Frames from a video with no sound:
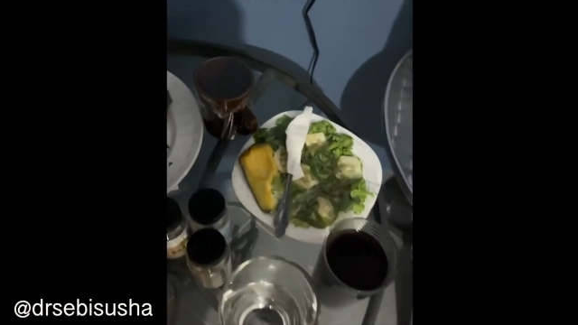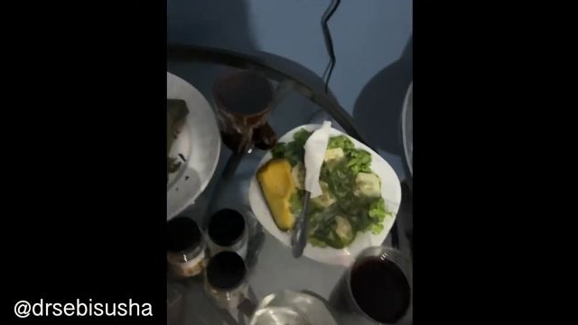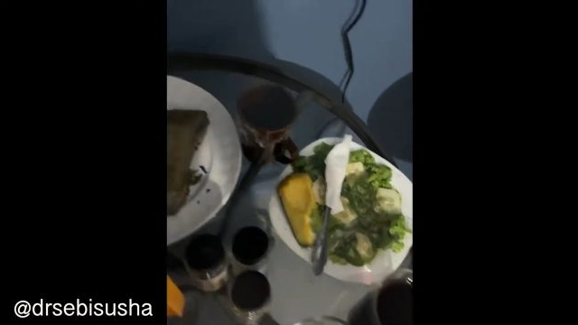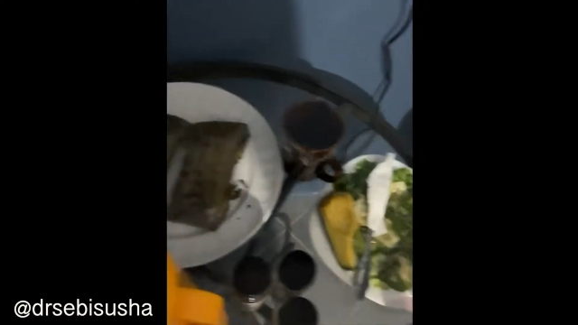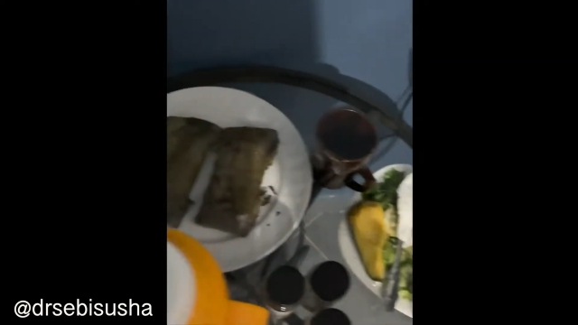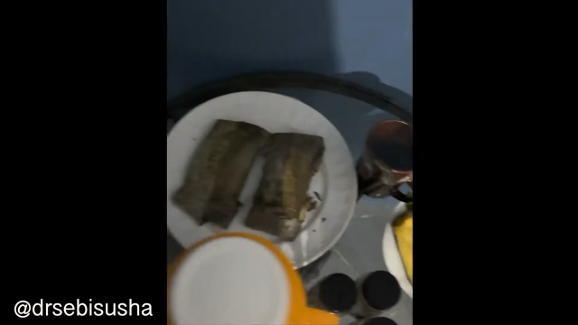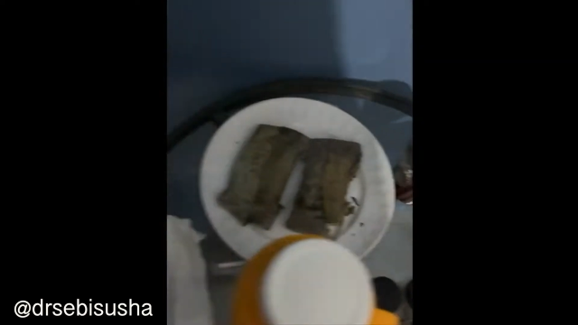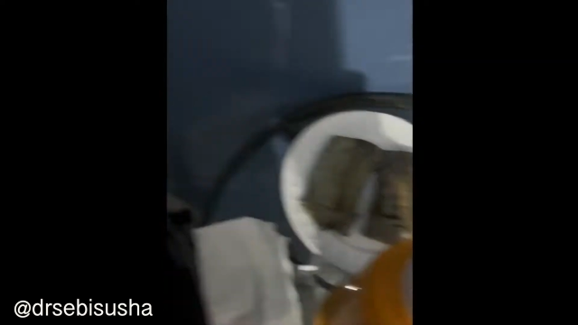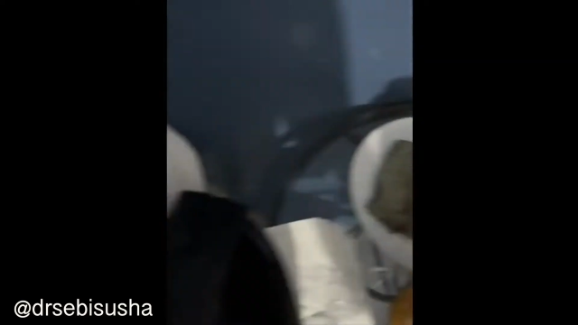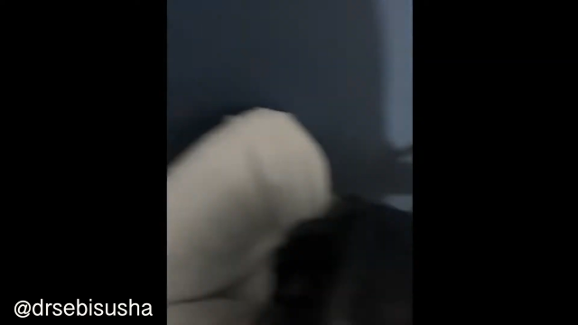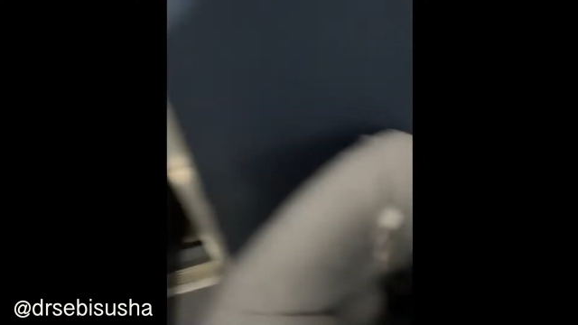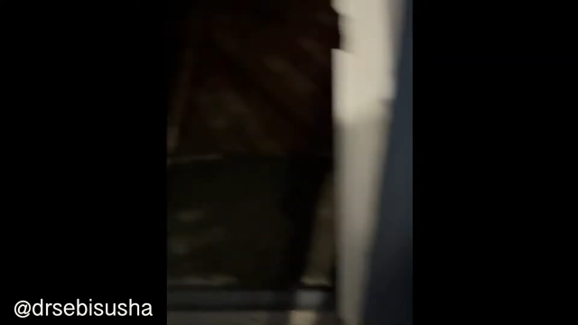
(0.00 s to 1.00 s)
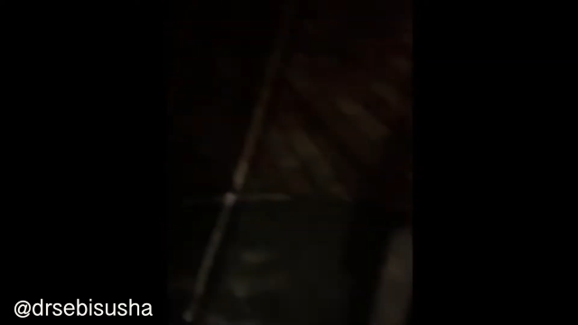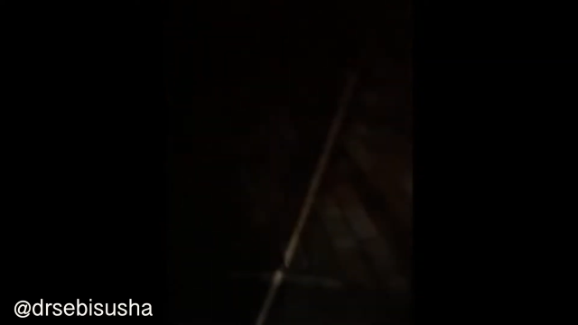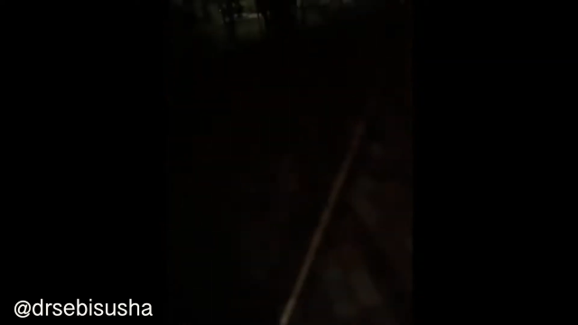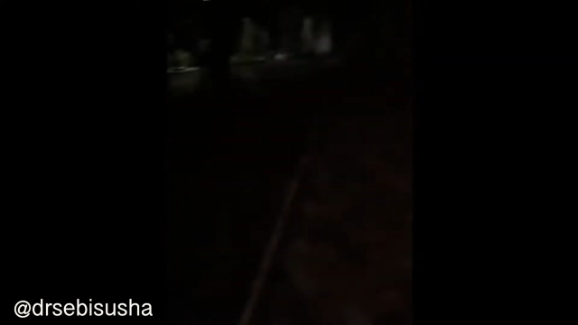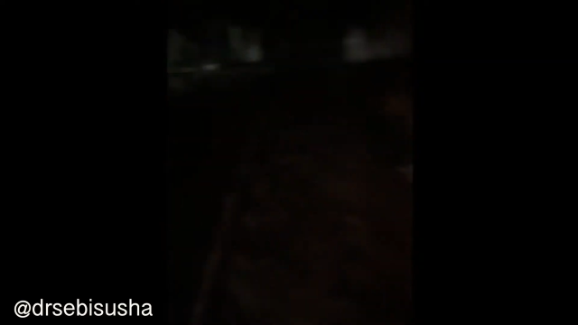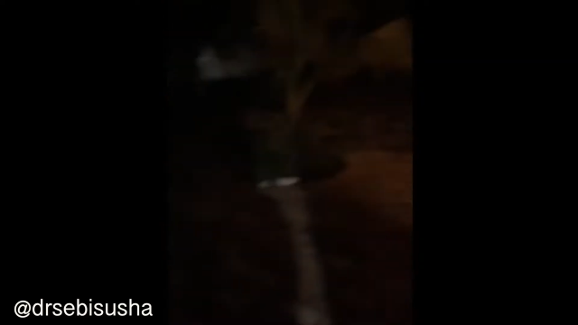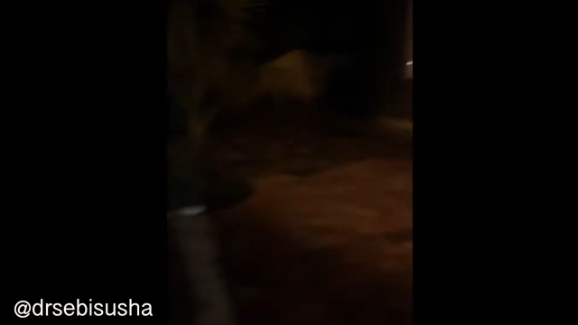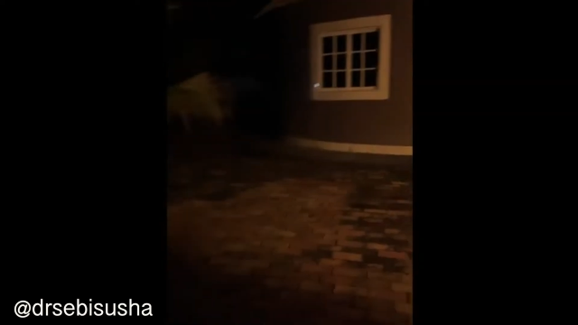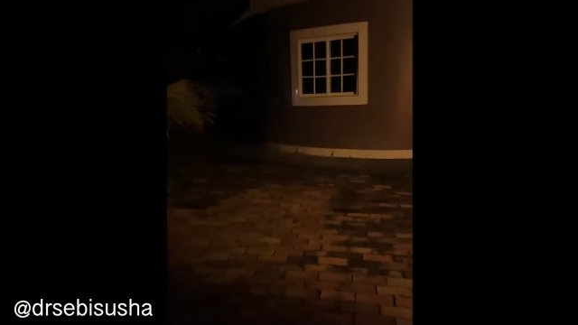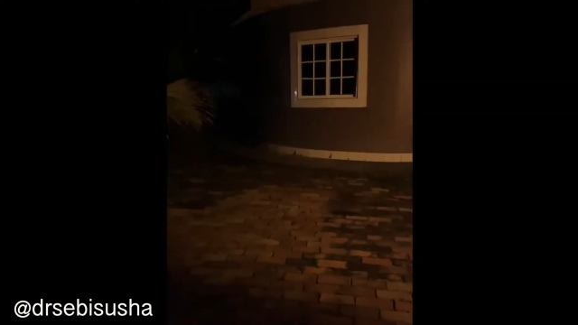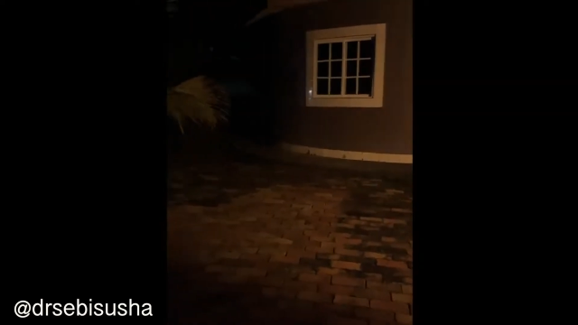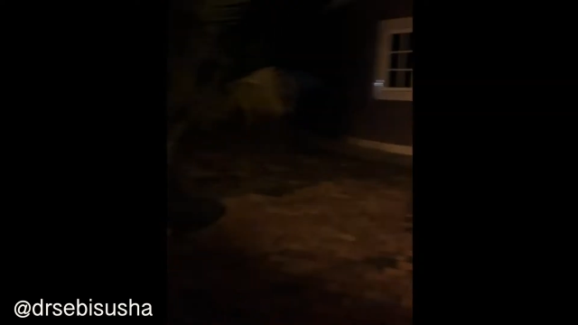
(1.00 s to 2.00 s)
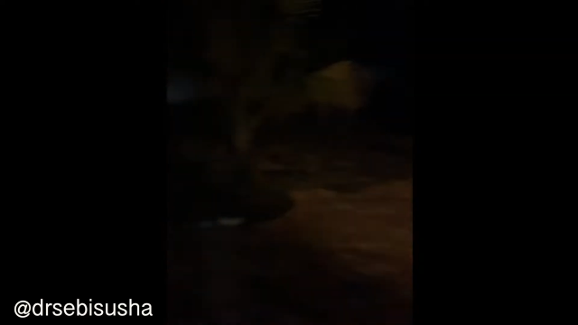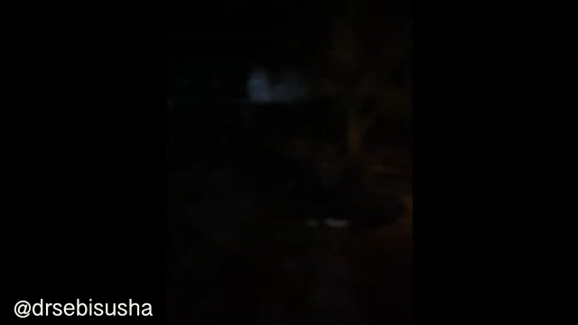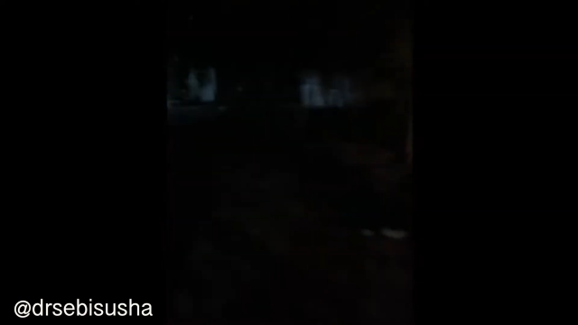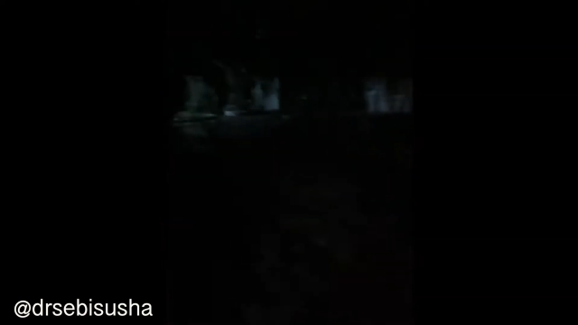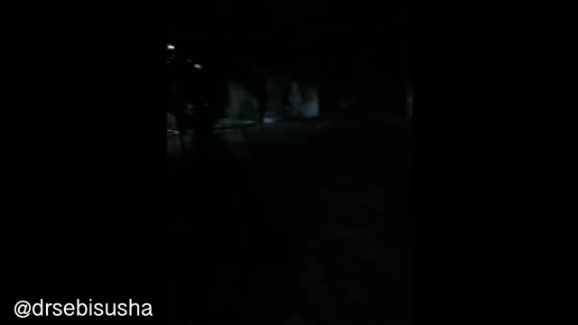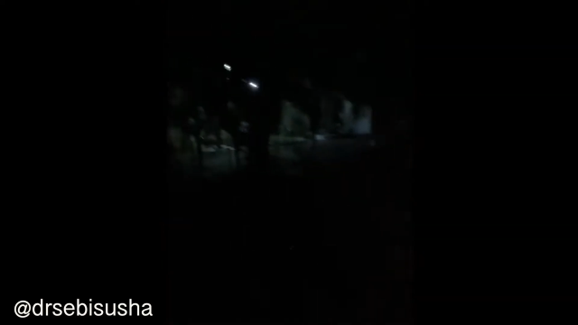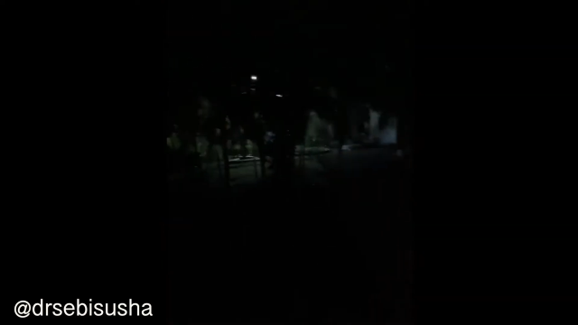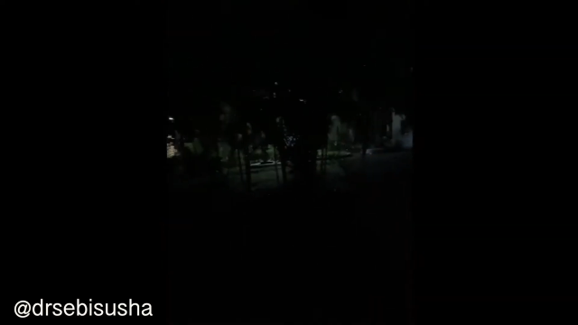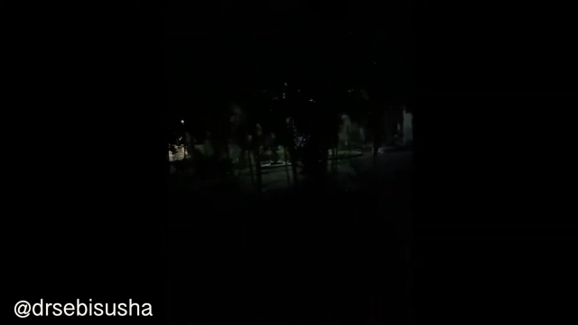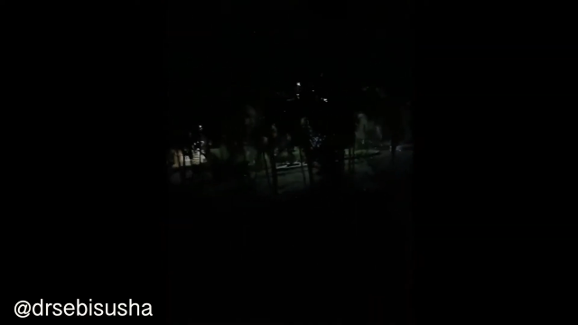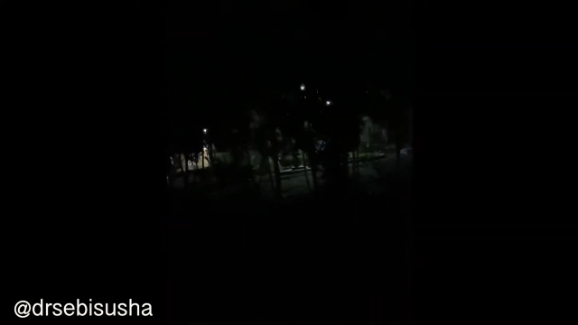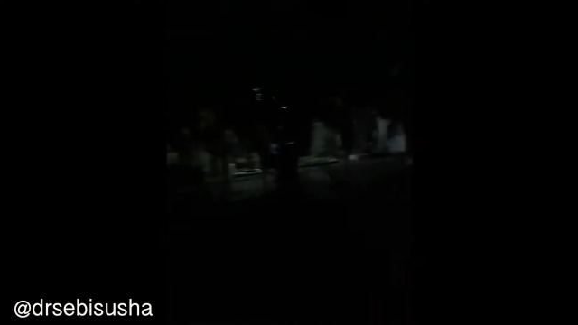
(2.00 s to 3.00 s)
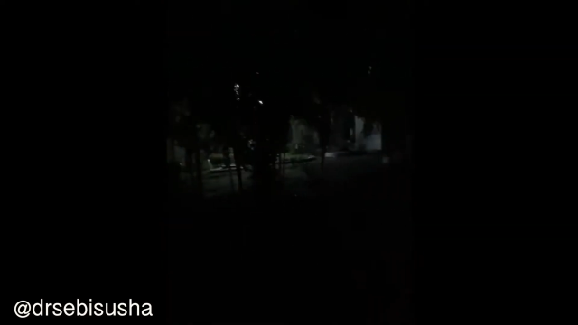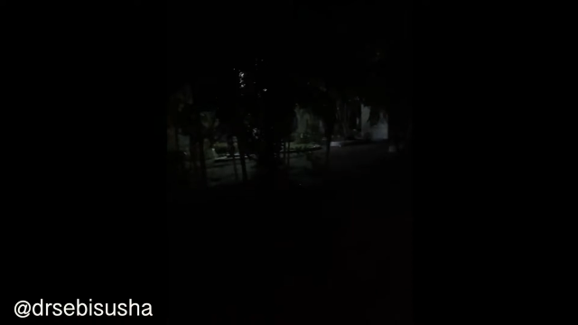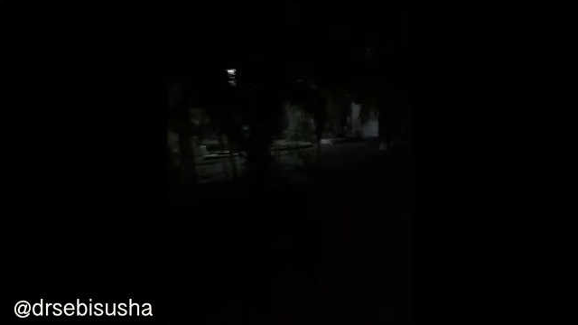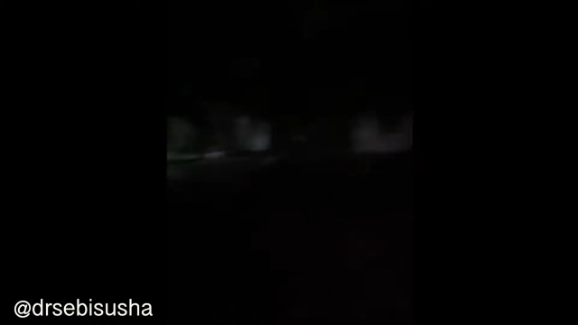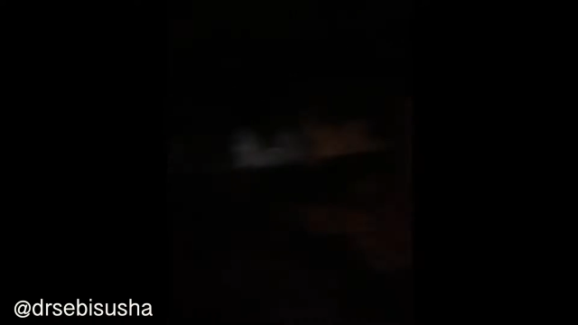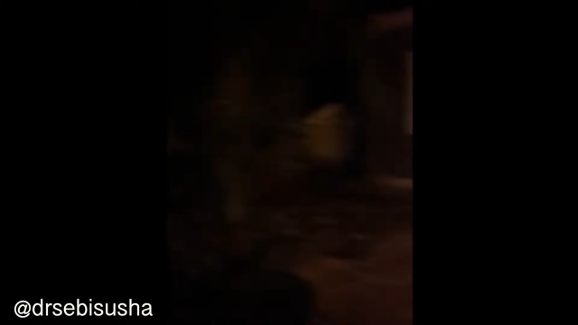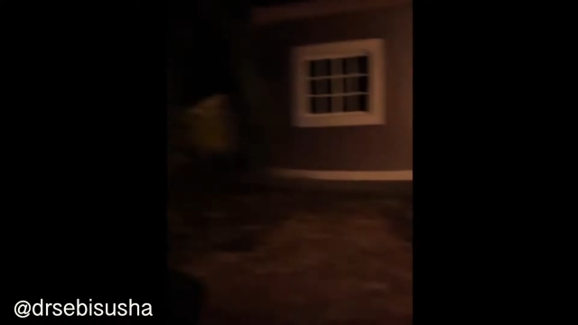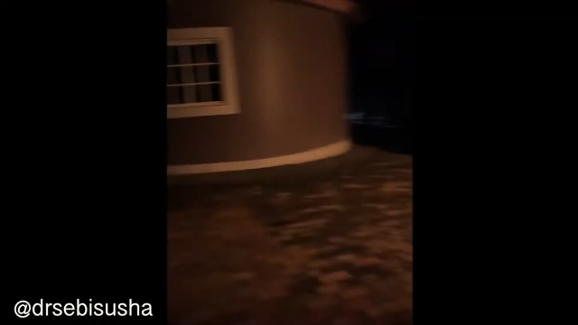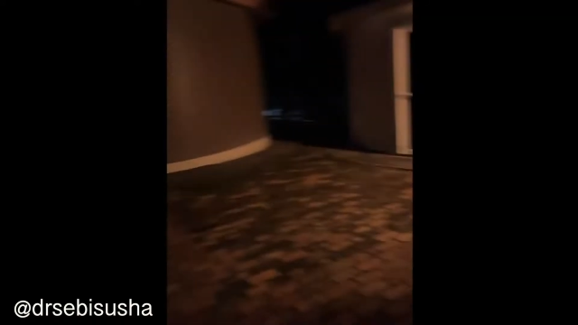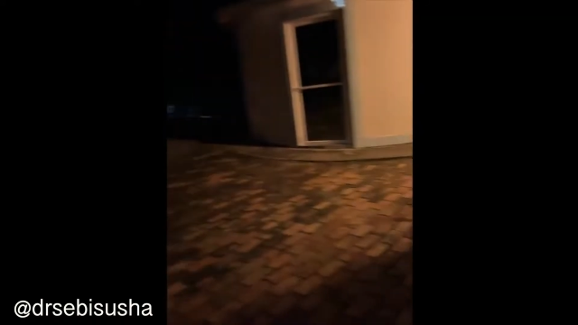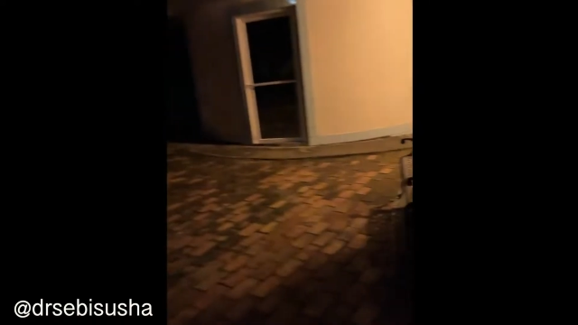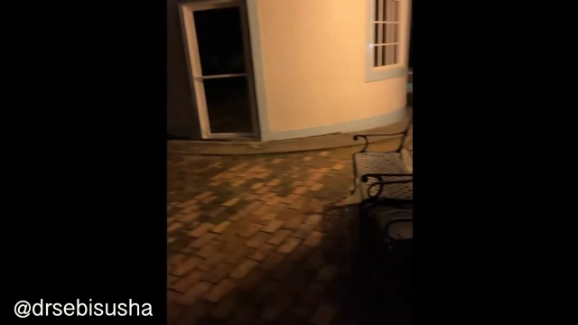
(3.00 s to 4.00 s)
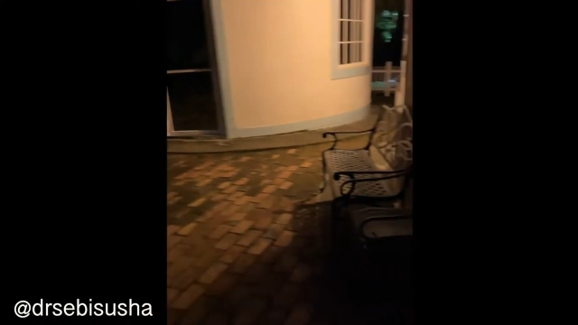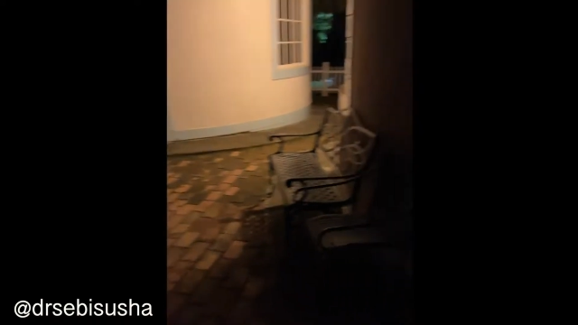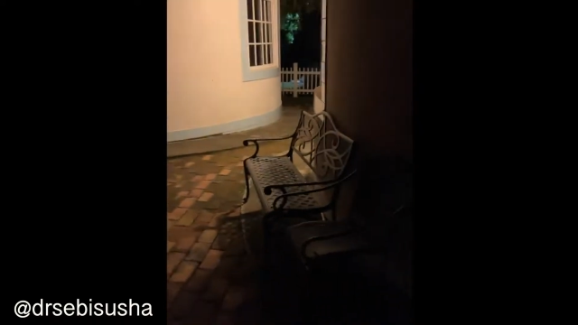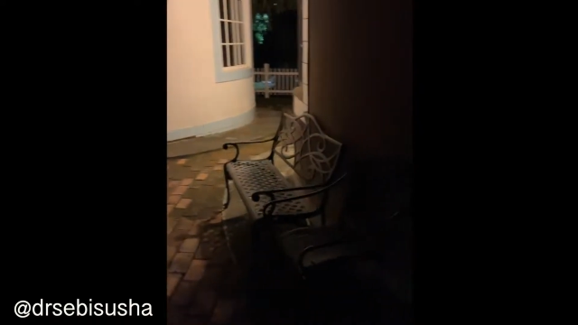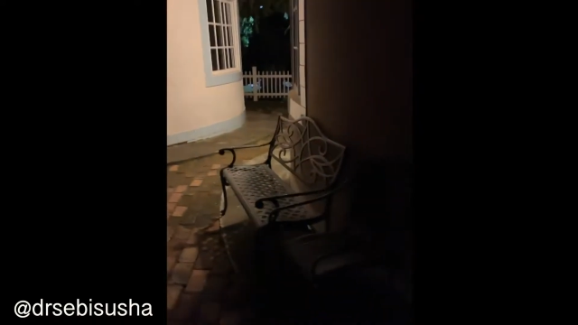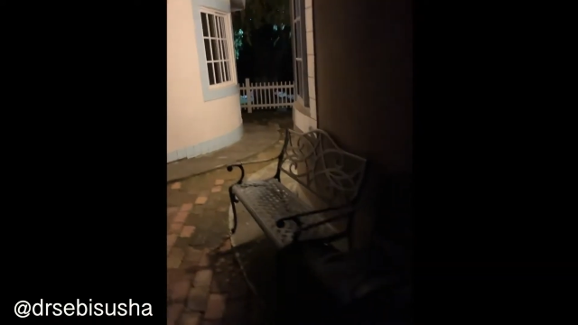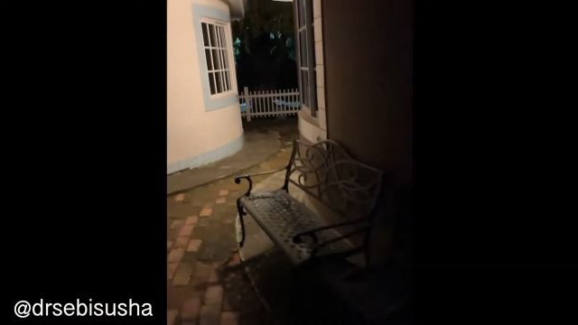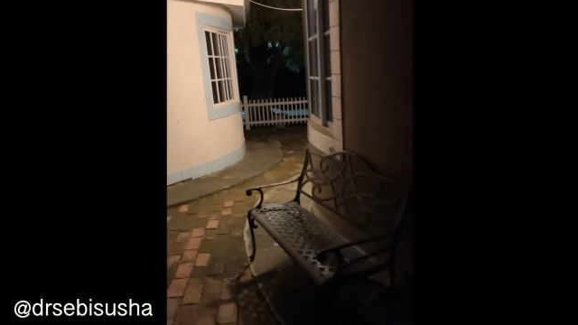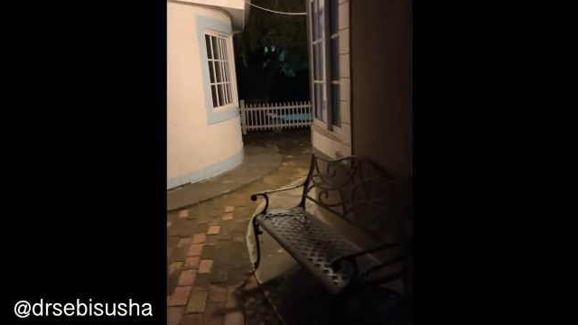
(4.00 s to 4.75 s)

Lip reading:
Nobody's mouth can be seen.